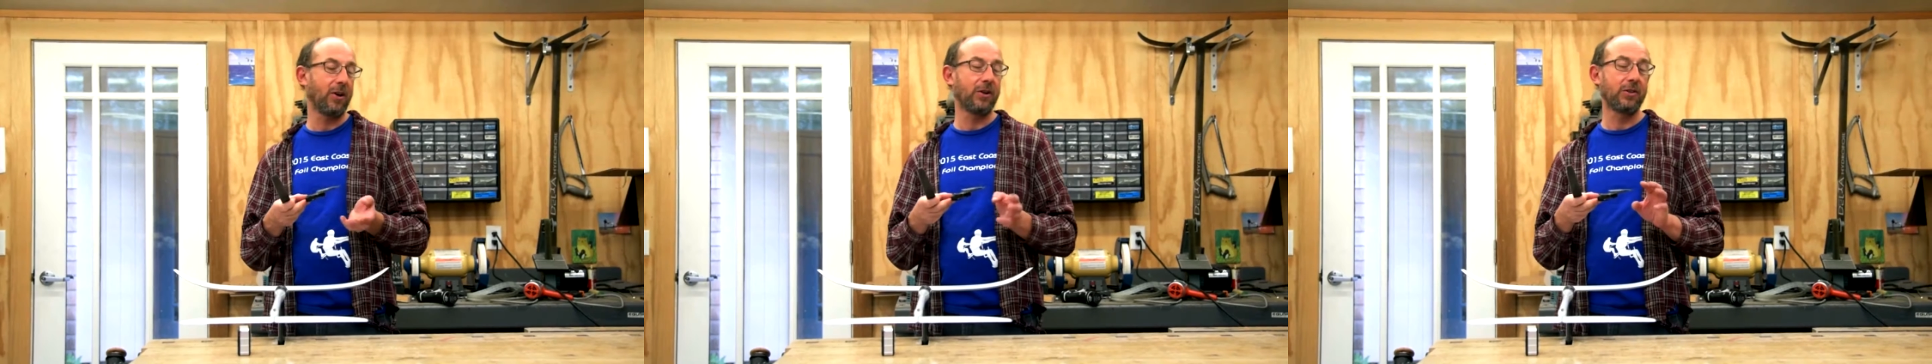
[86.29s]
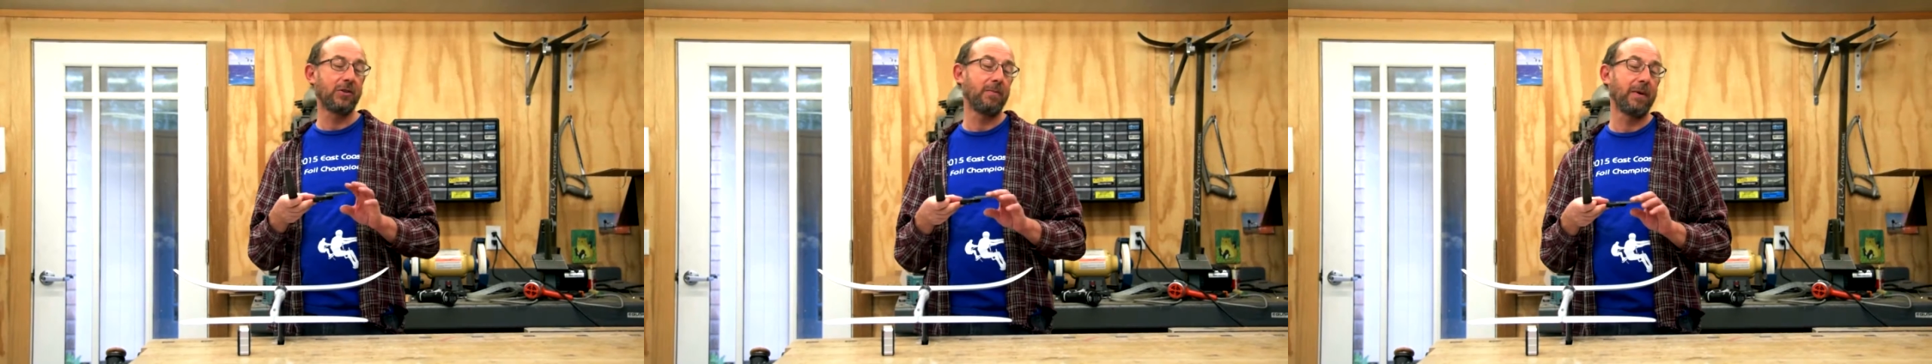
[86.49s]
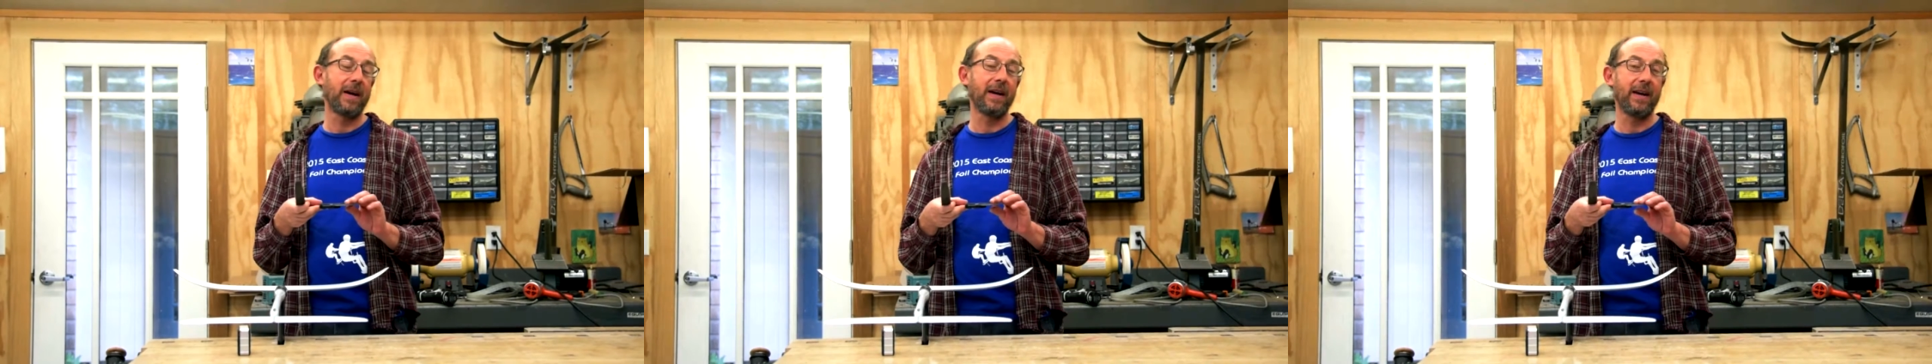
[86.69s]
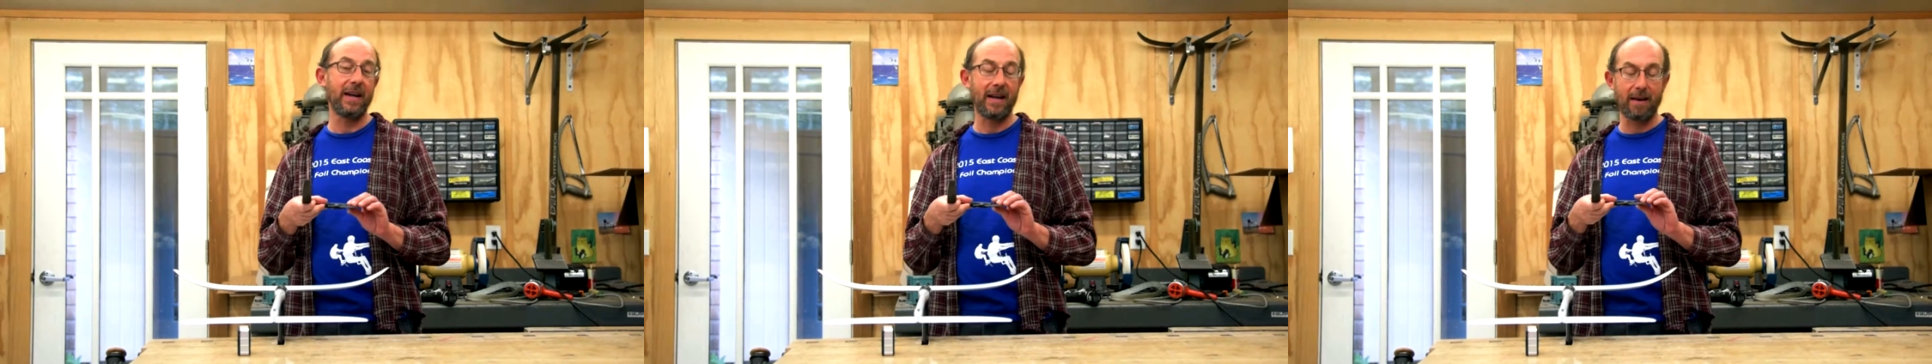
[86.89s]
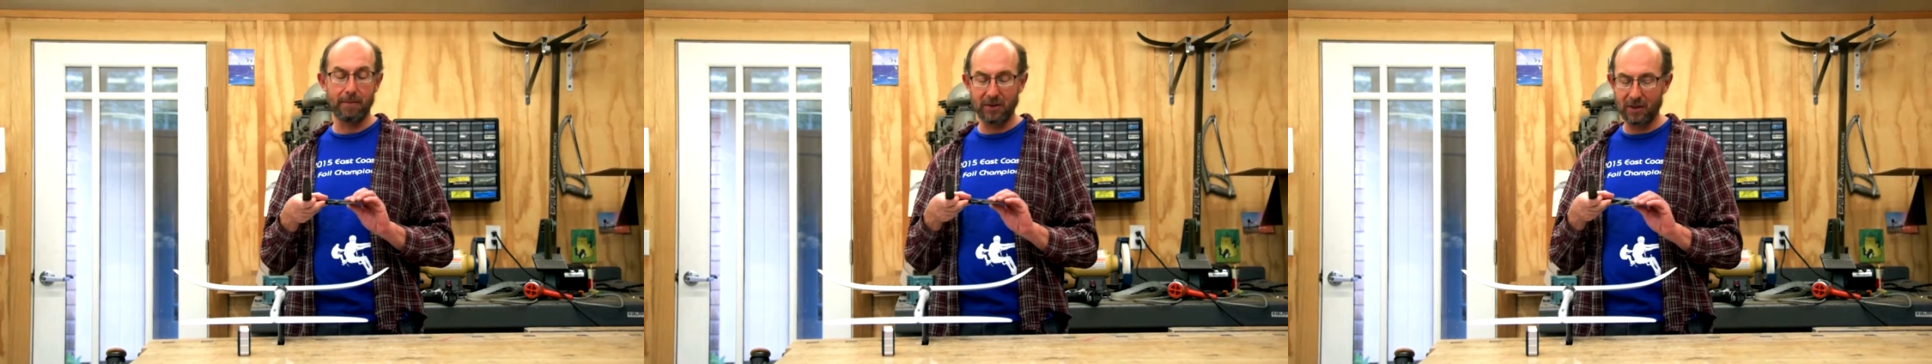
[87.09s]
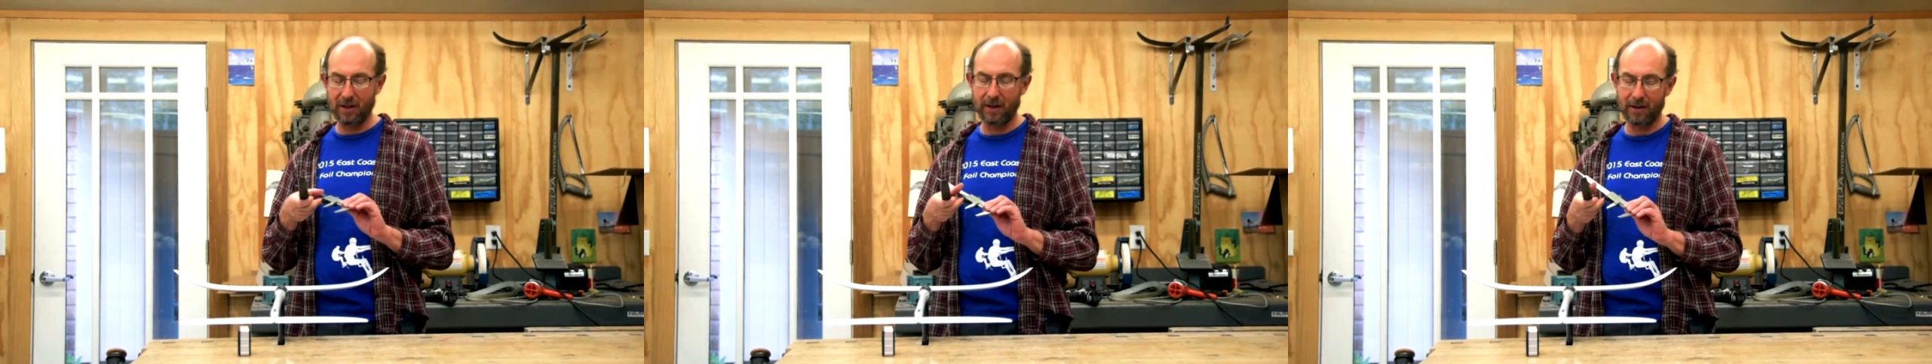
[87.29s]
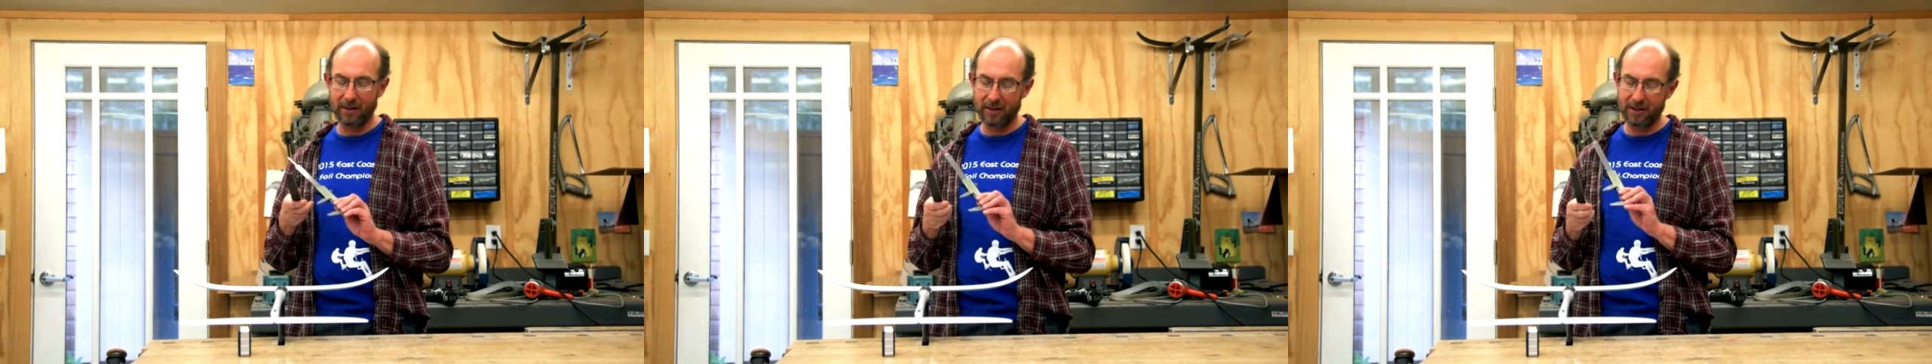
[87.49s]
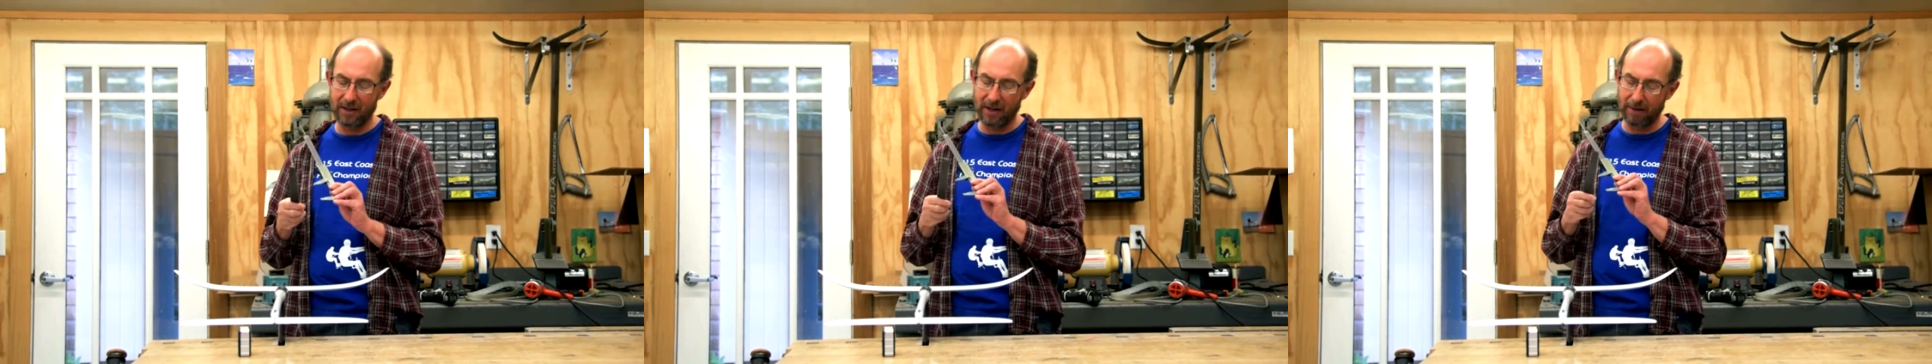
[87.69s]
also buy at Amazon at
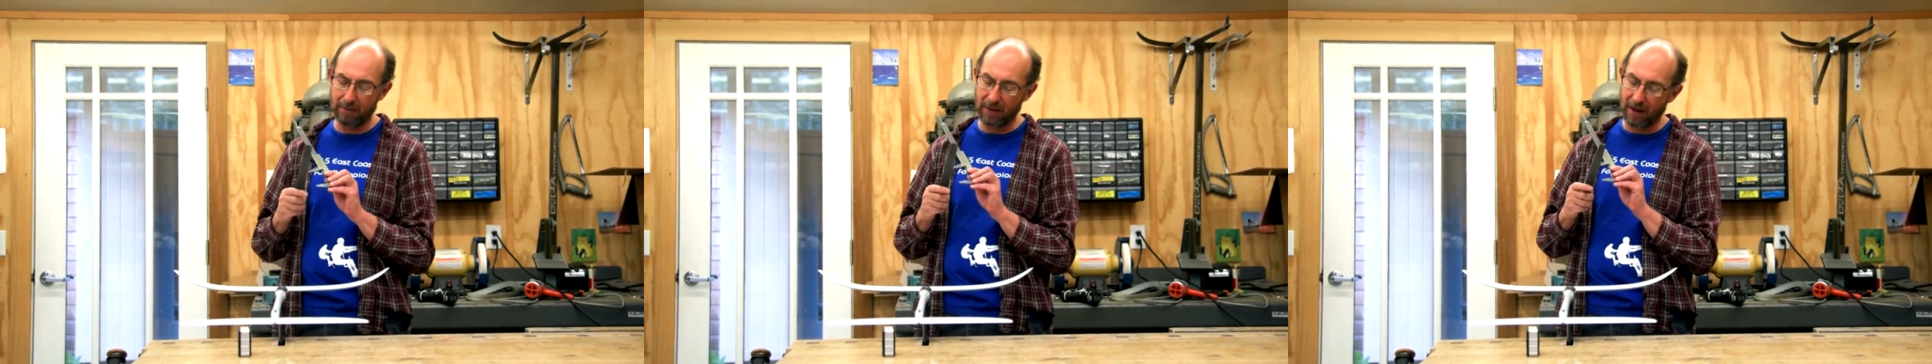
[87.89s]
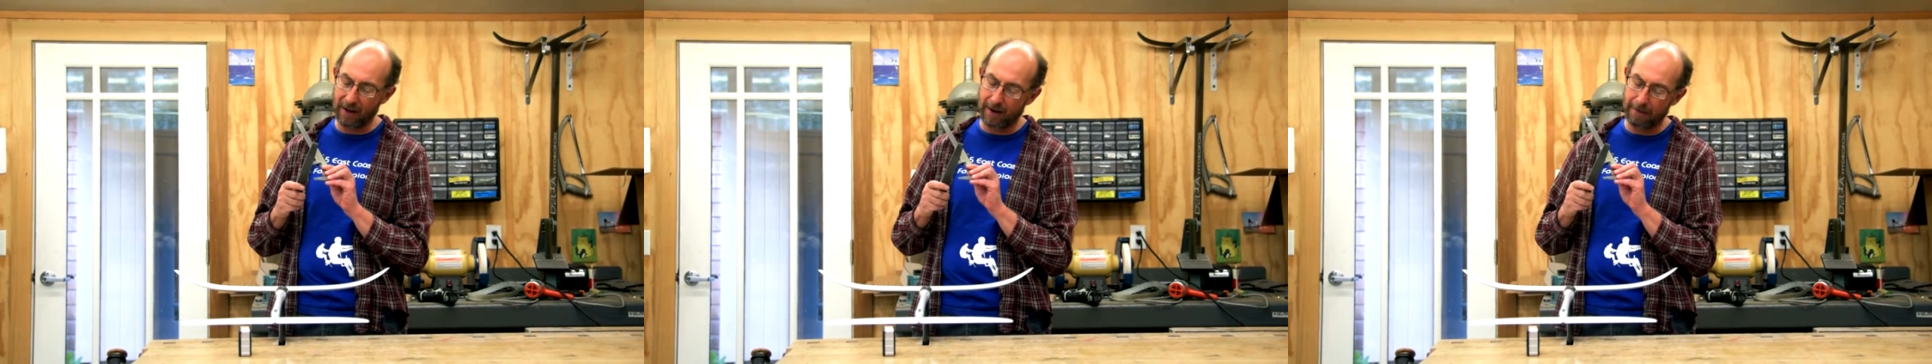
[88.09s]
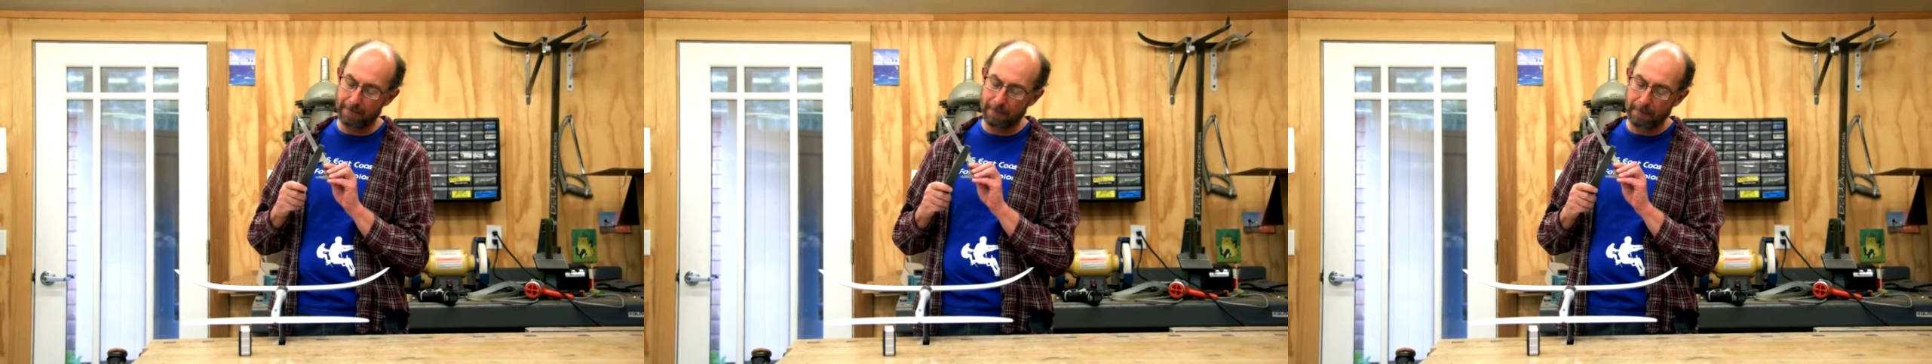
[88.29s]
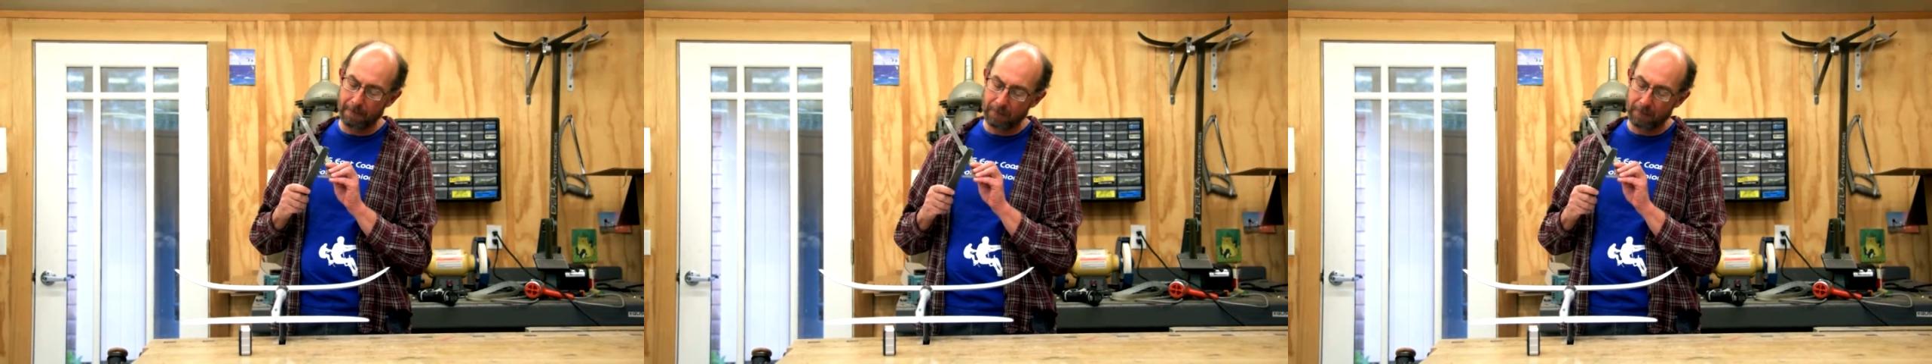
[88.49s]
the same time,